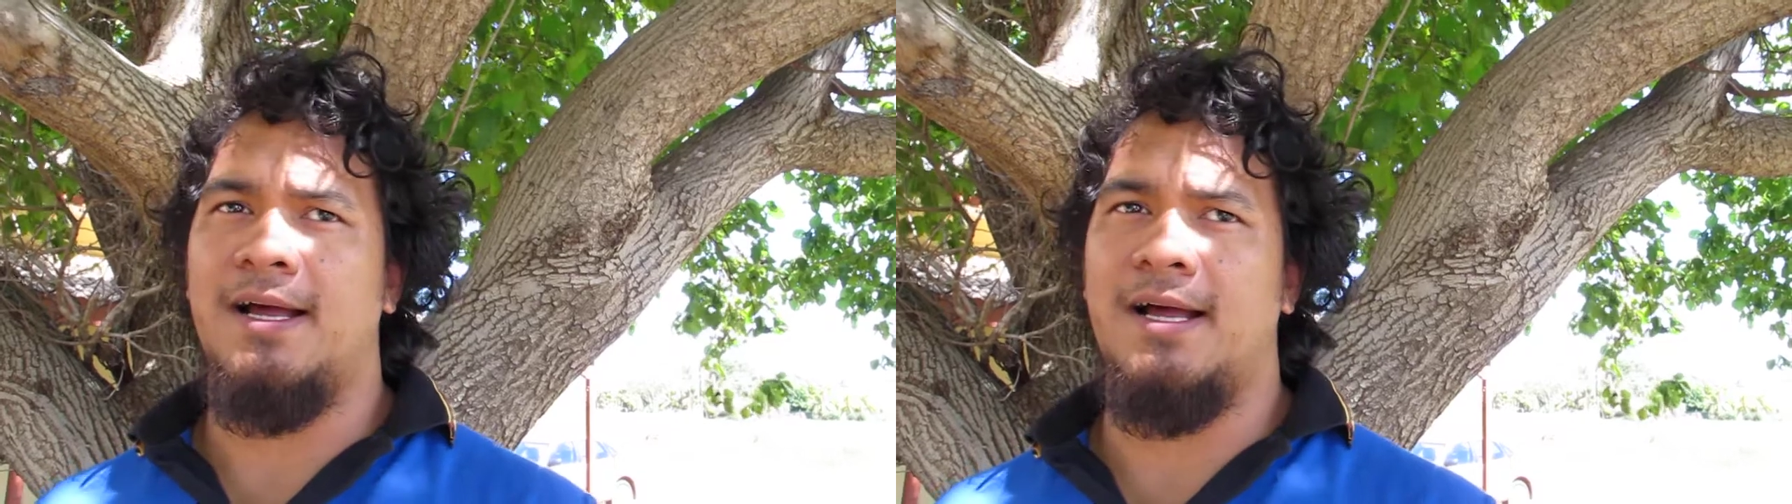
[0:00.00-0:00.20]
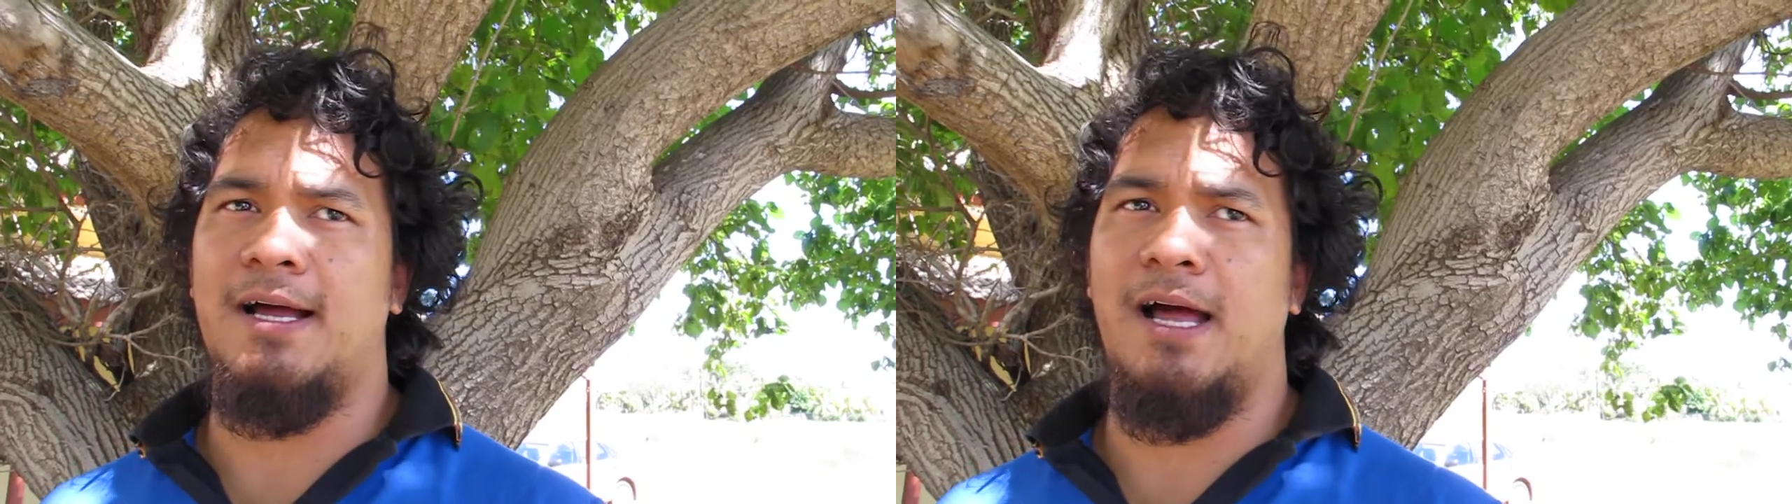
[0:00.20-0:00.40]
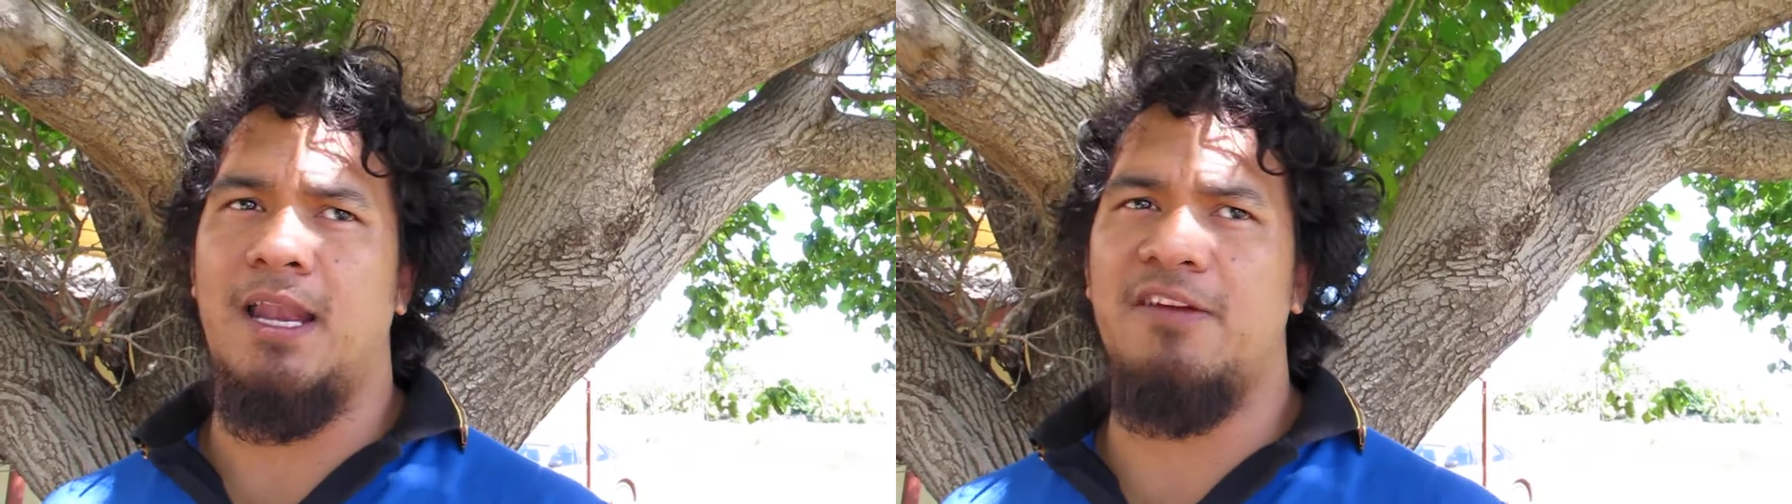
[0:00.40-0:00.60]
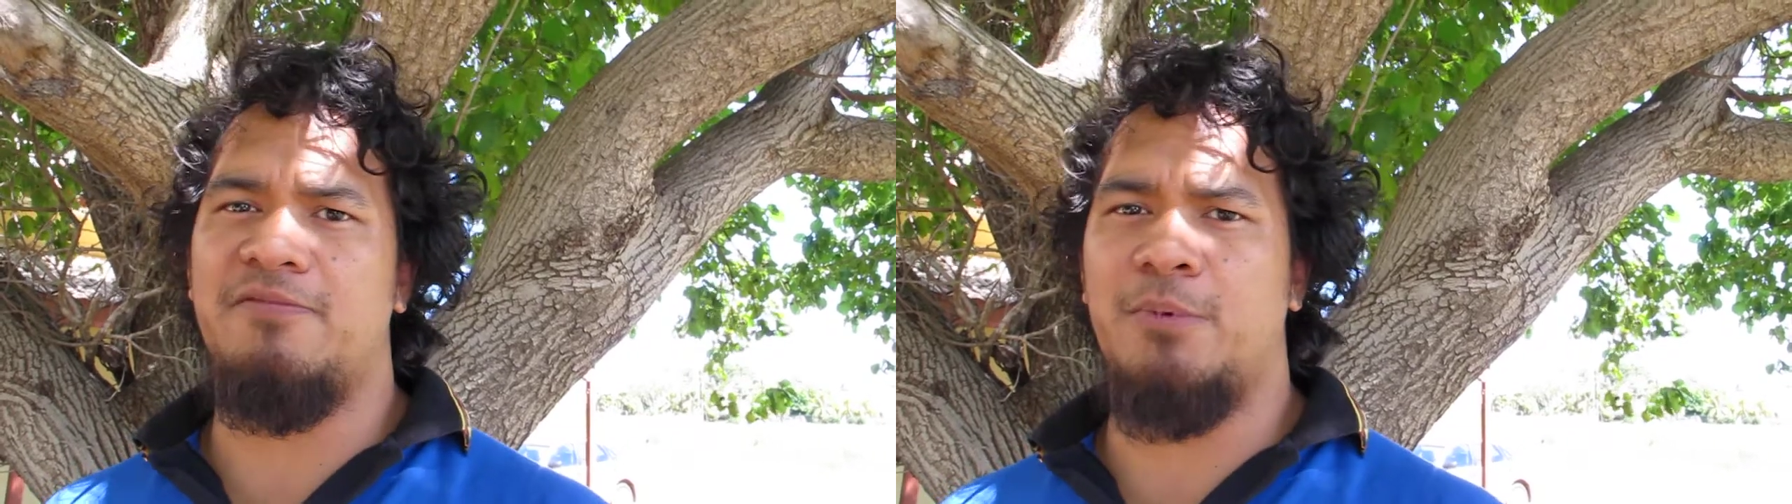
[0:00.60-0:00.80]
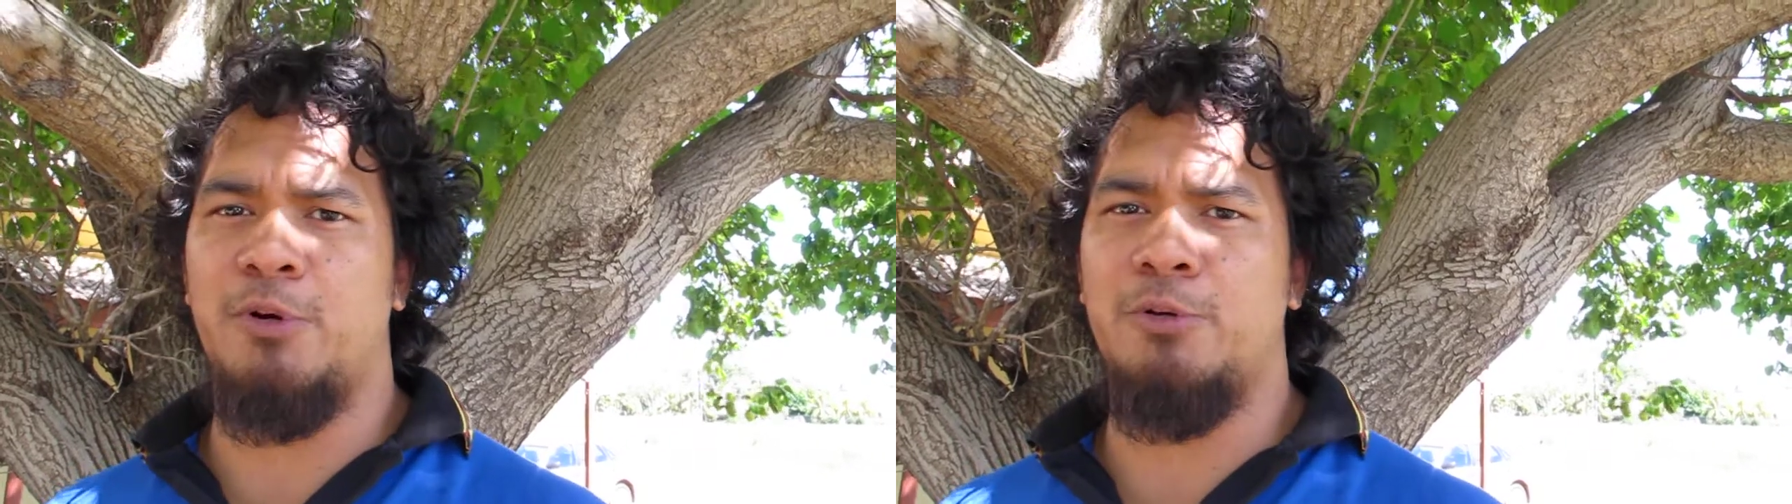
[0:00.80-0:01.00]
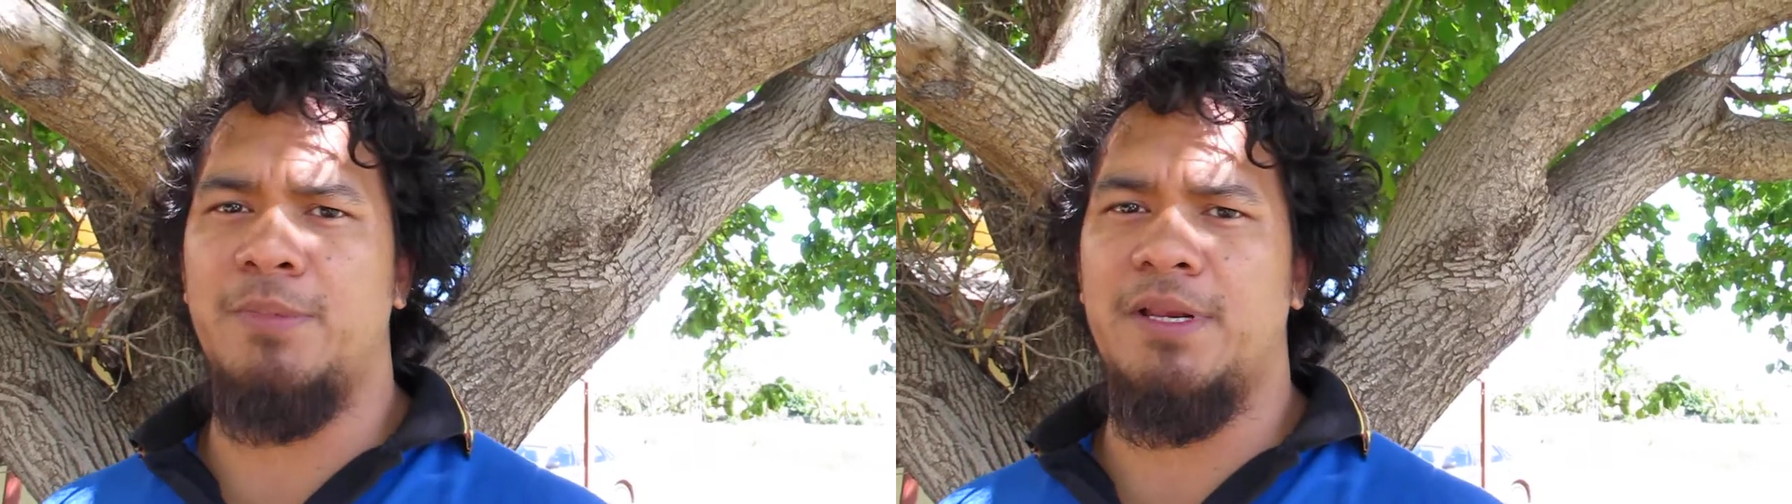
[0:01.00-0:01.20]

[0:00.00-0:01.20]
I left Broome